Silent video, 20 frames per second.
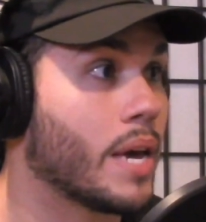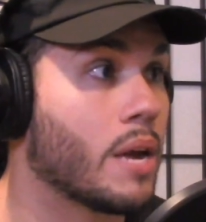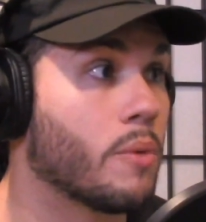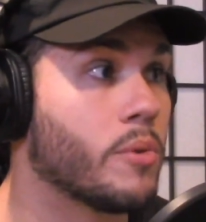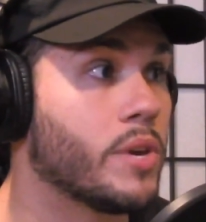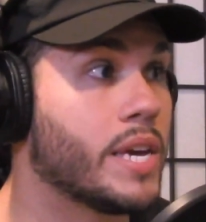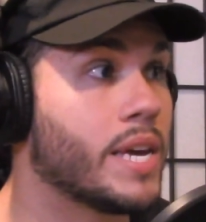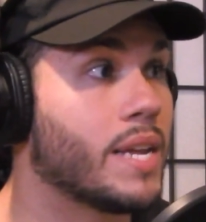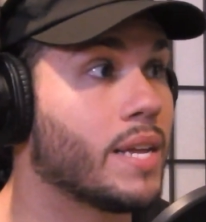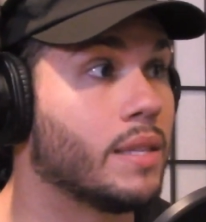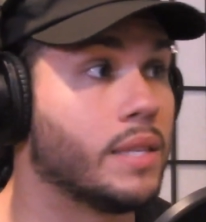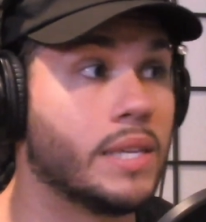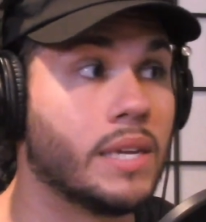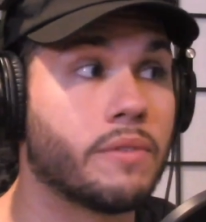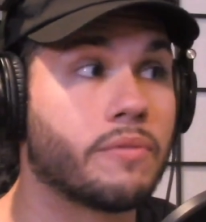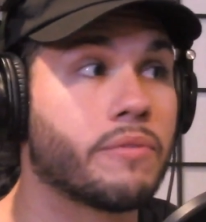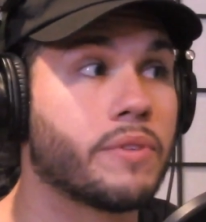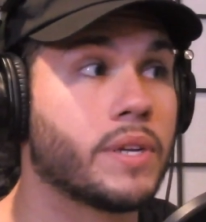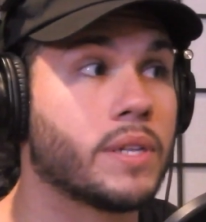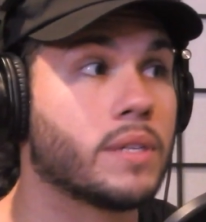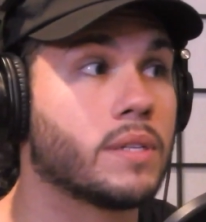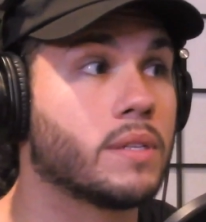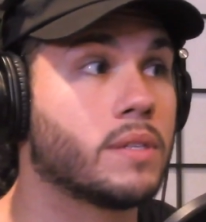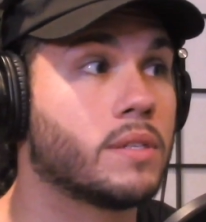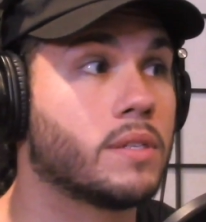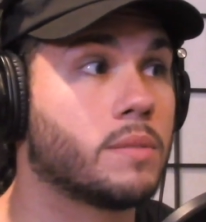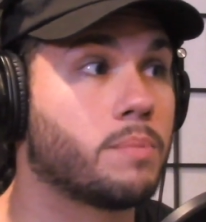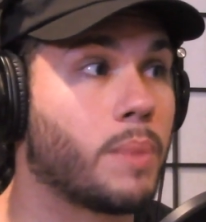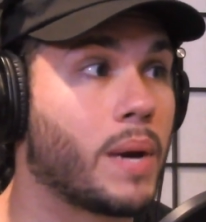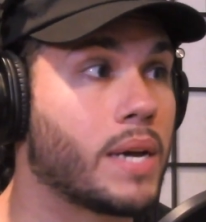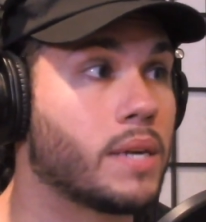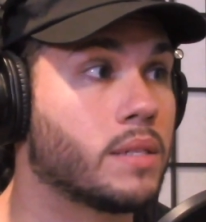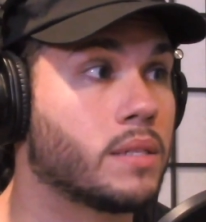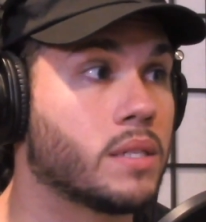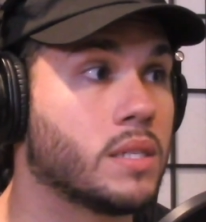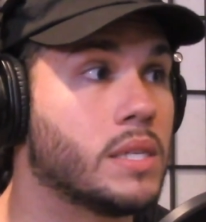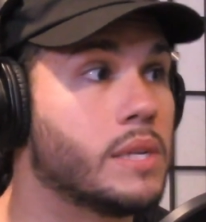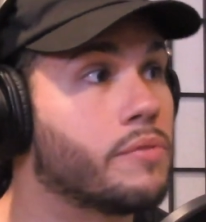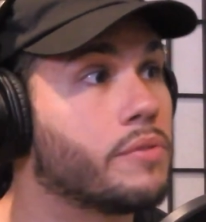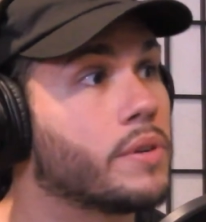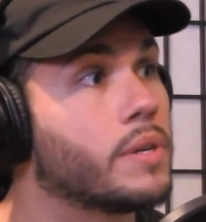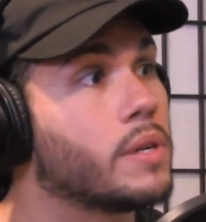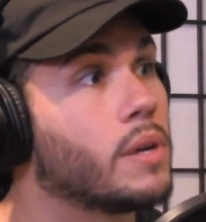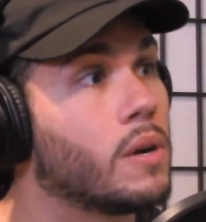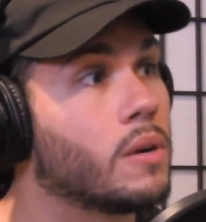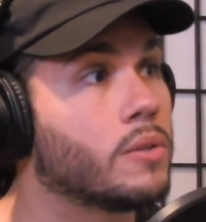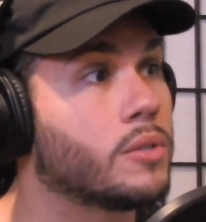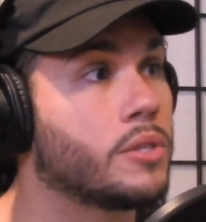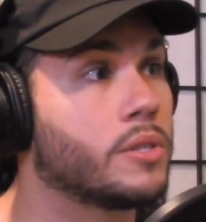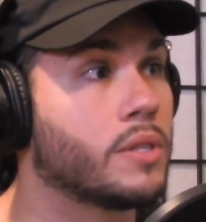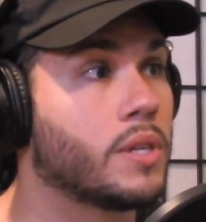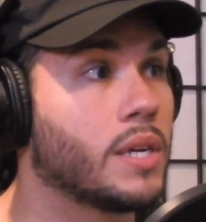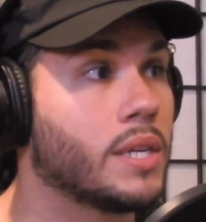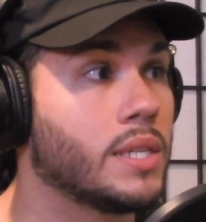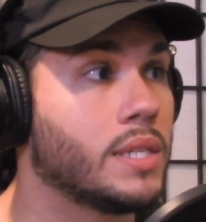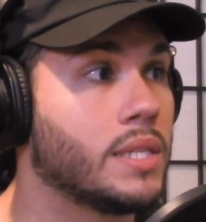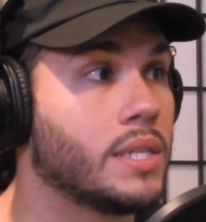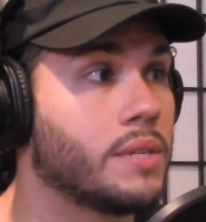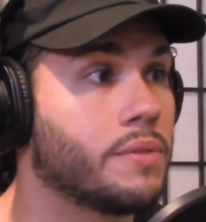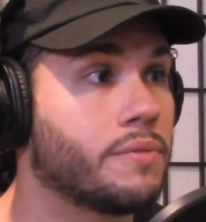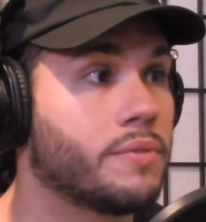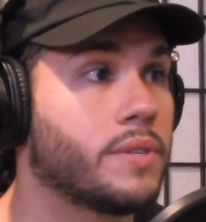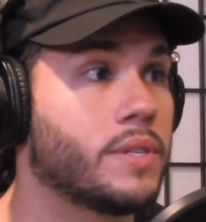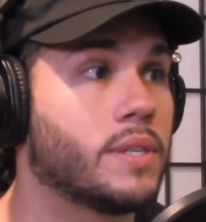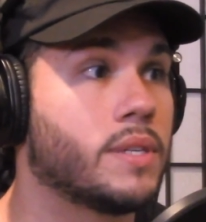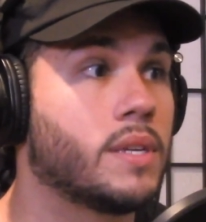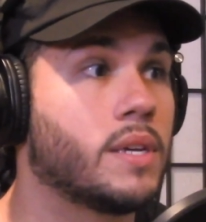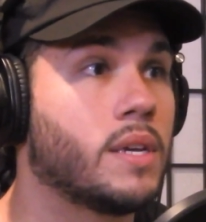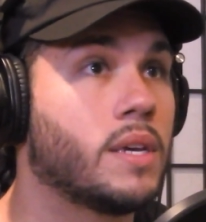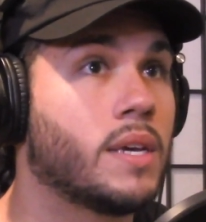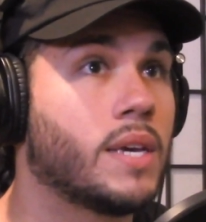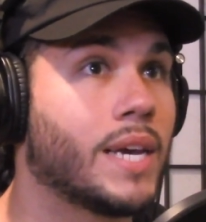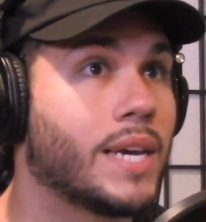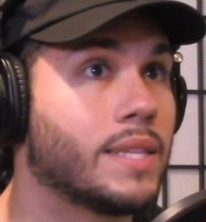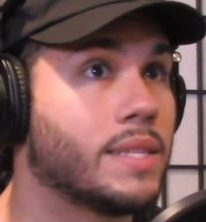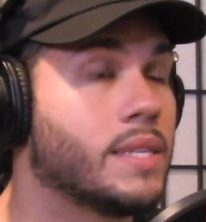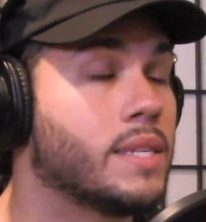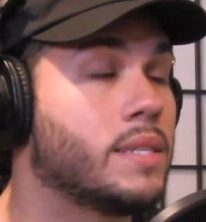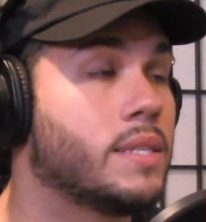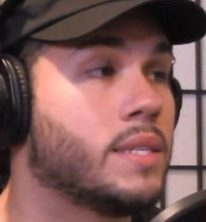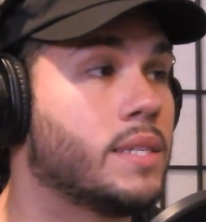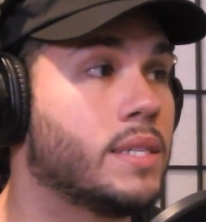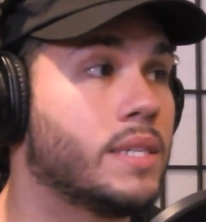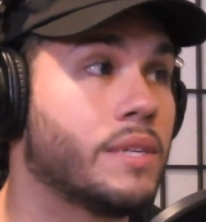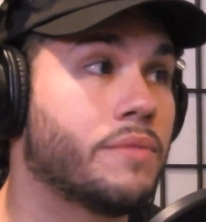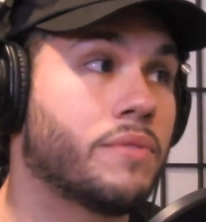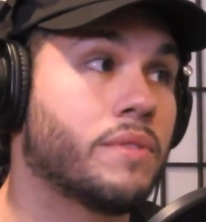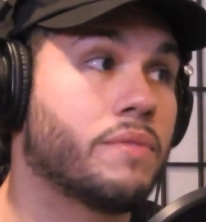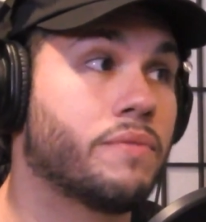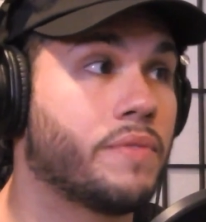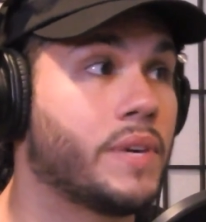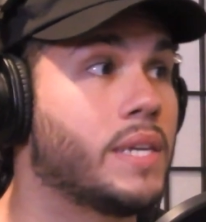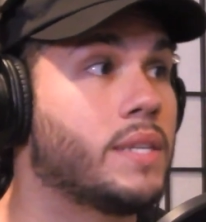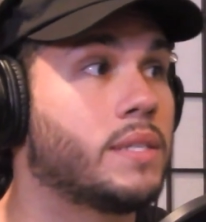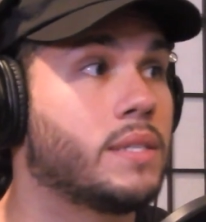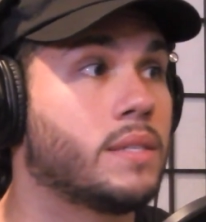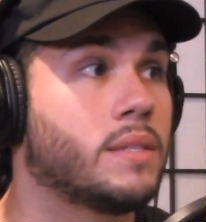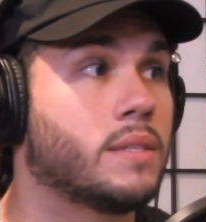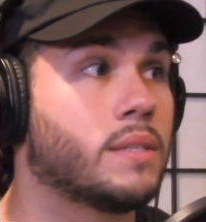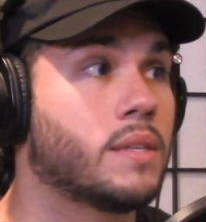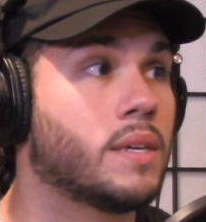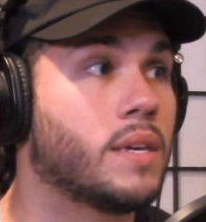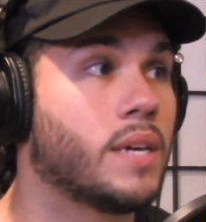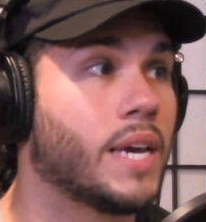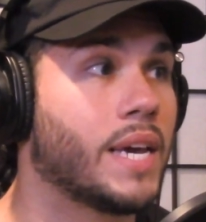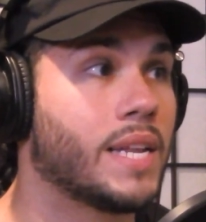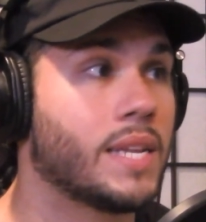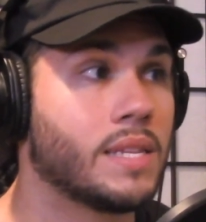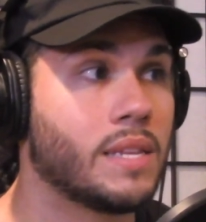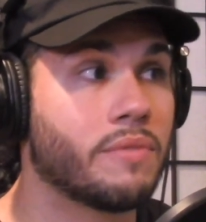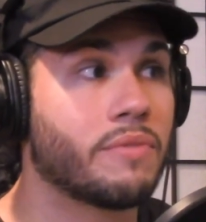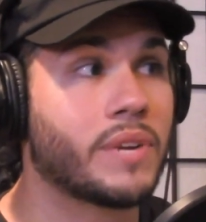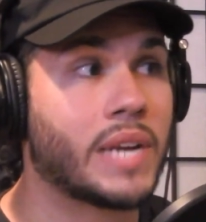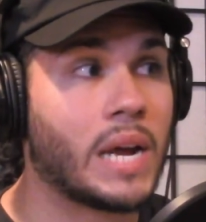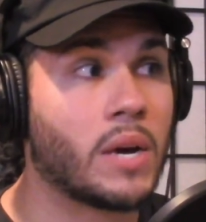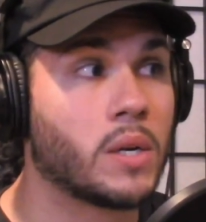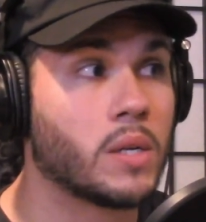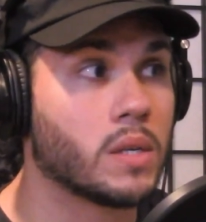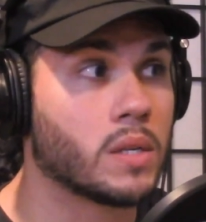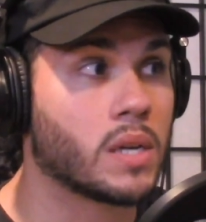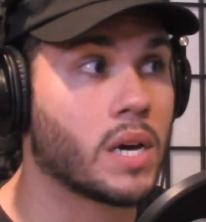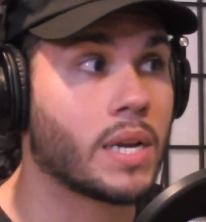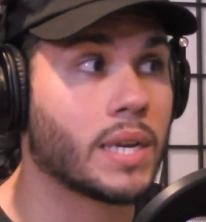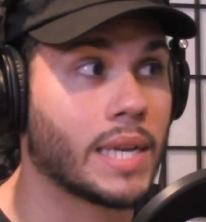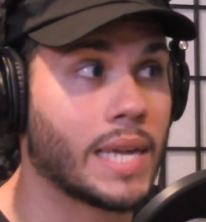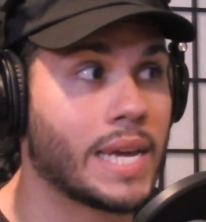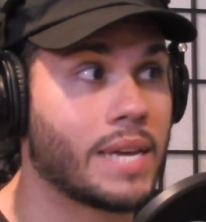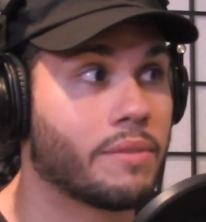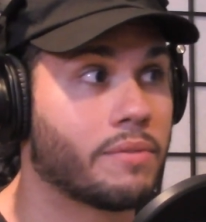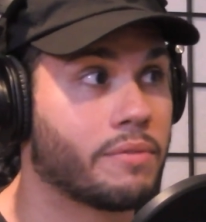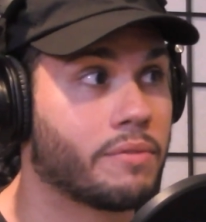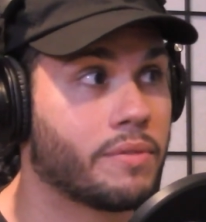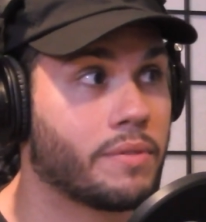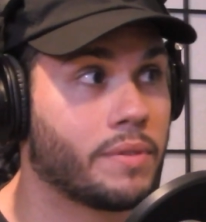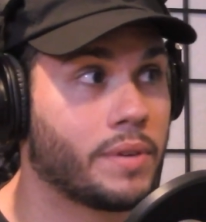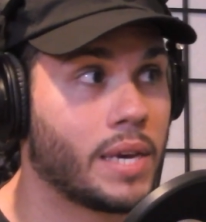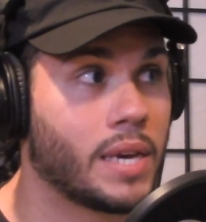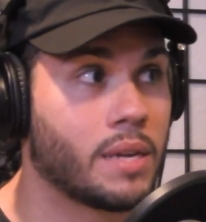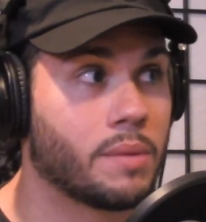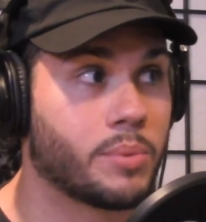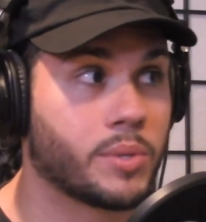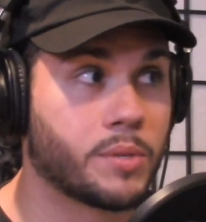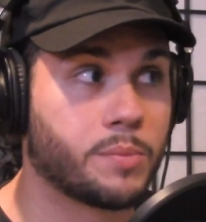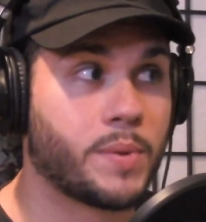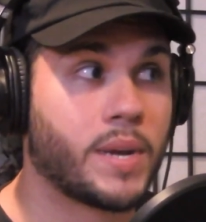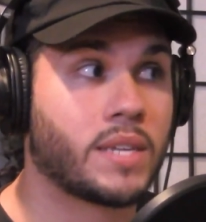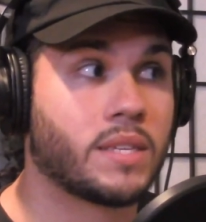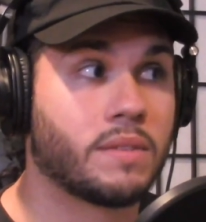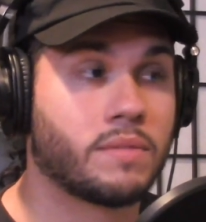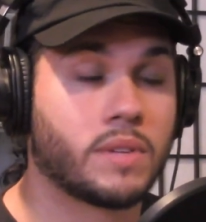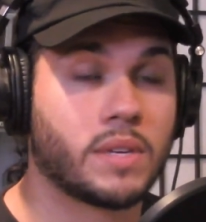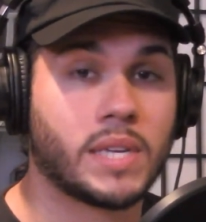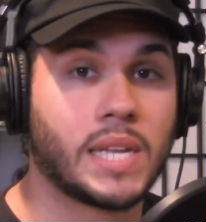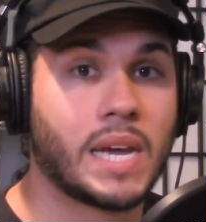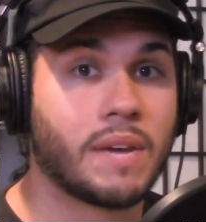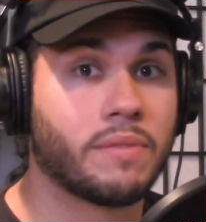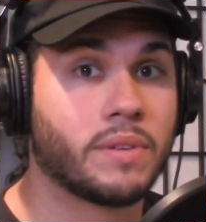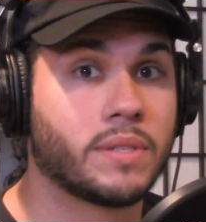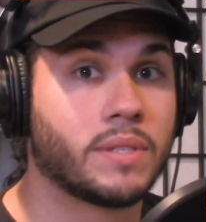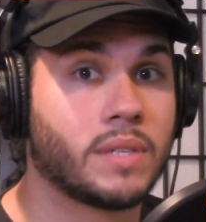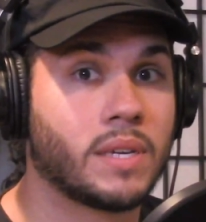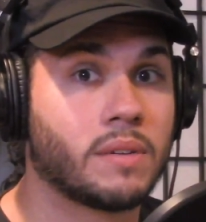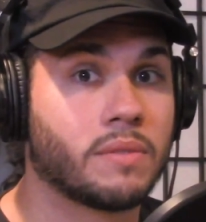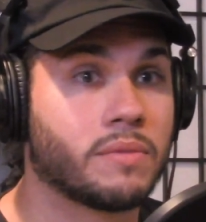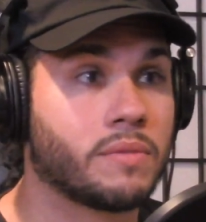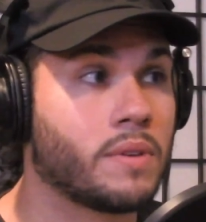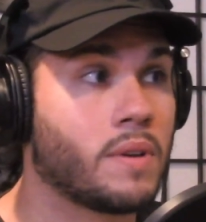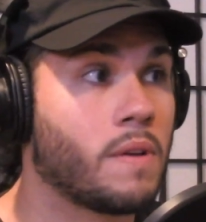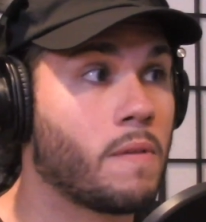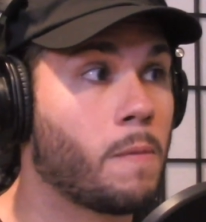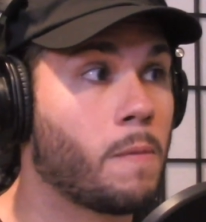And we get a different spice, a different culture, a different ethnicity, different faces, and a different outlook on life and perspectives on life itself.